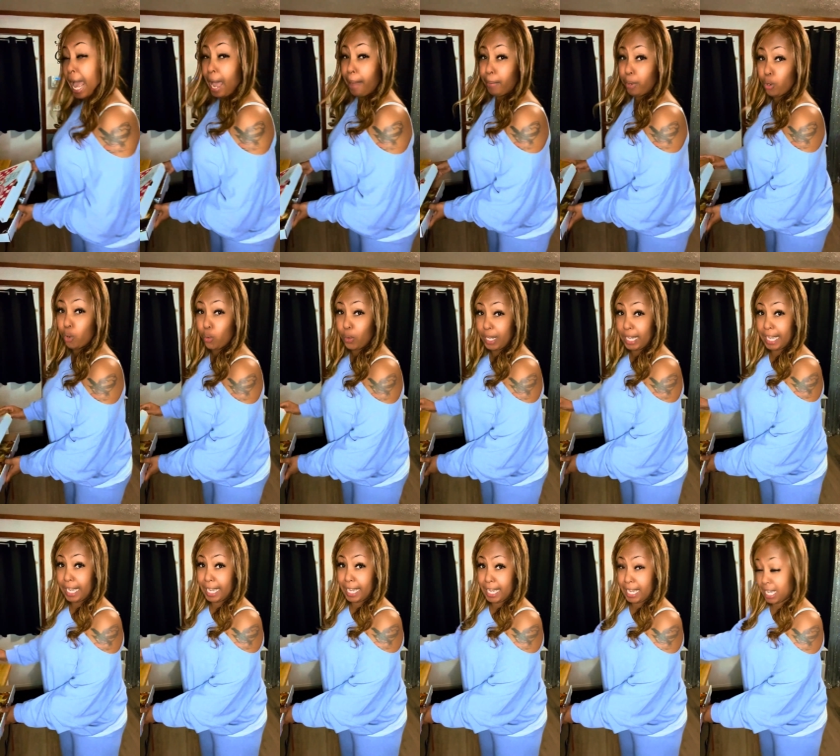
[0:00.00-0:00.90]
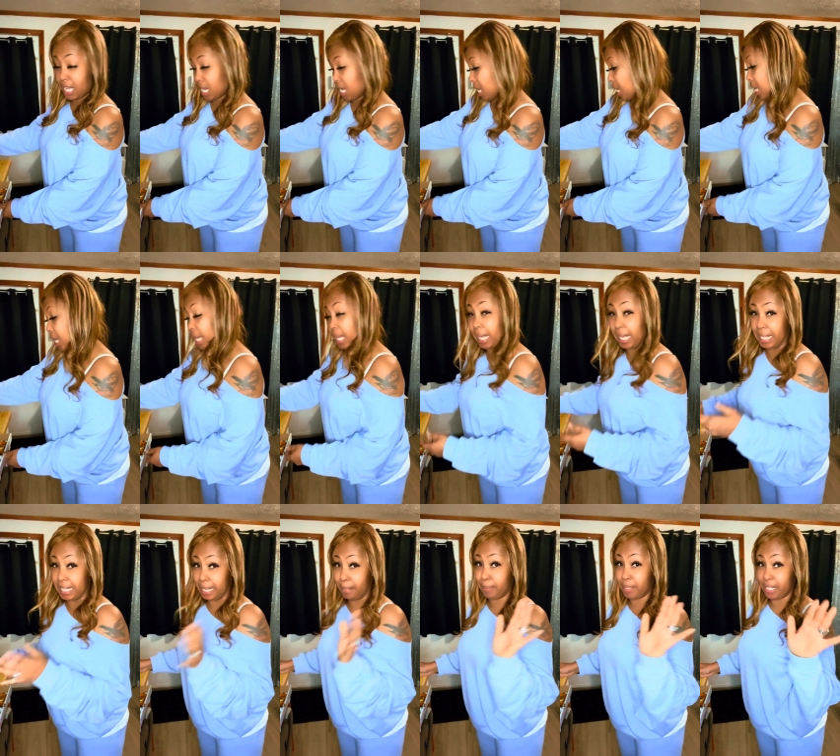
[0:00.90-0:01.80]
I'm gonna go ahead
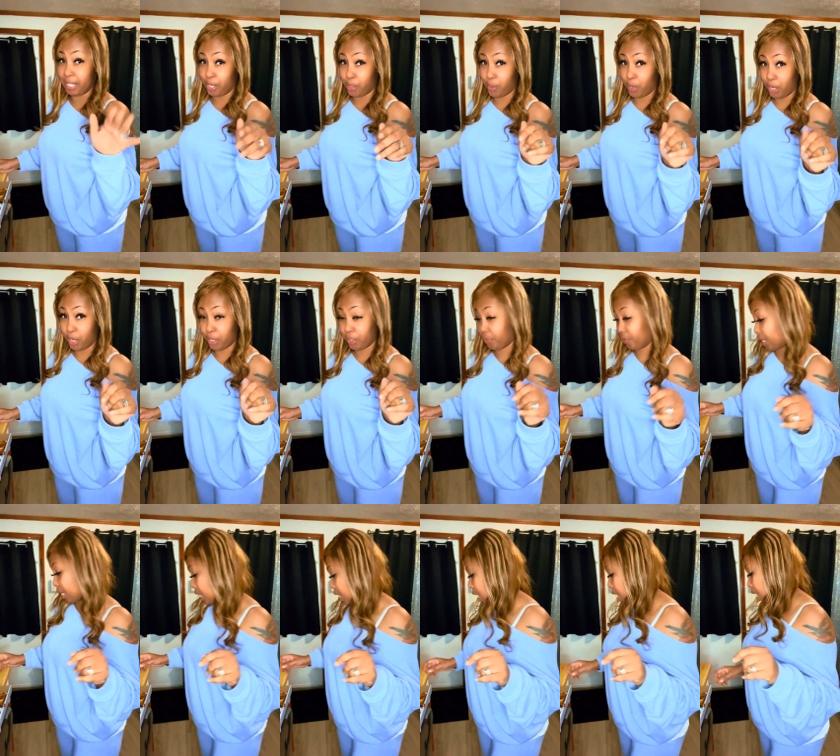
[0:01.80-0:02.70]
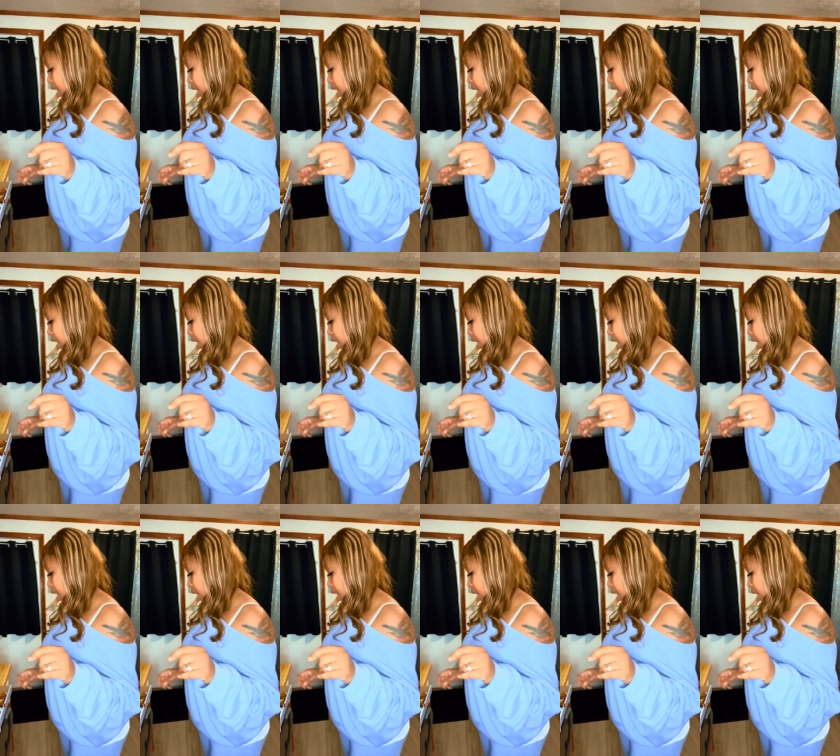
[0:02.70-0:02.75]
because I'm still hungry.